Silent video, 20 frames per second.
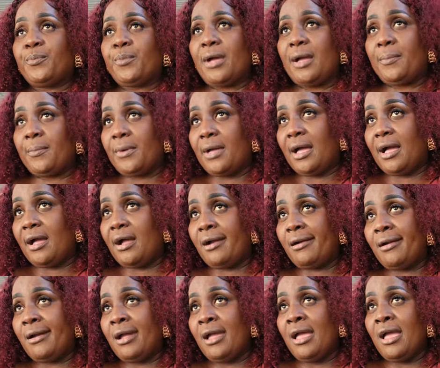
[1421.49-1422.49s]
a, a
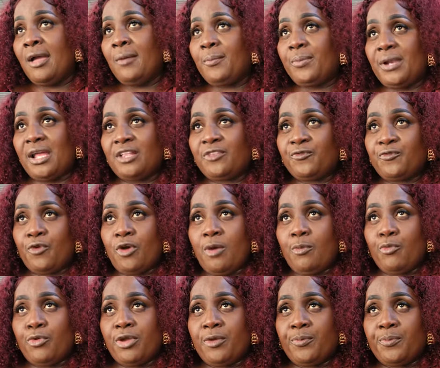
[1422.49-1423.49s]
platform
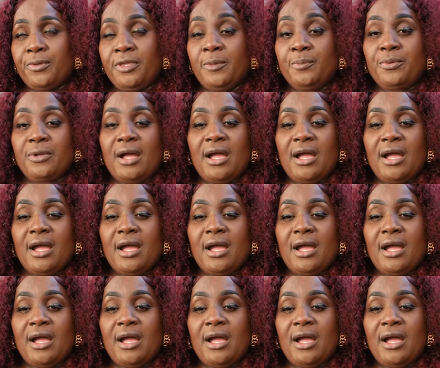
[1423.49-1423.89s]
where people